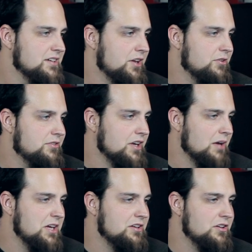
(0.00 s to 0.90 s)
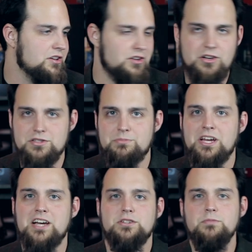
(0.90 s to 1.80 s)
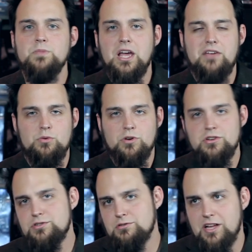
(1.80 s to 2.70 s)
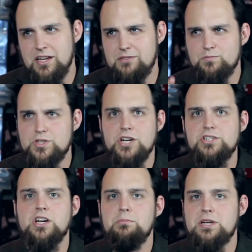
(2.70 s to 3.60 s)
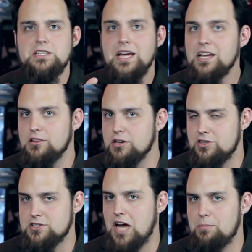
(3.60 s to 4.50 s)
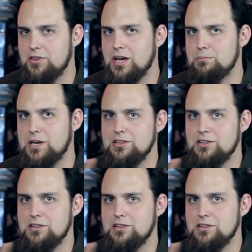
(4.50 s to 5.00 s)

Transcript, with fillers: Interesting. I mean, you, you, know something, guys? If you want to like judge a company, take a look at the top of the company.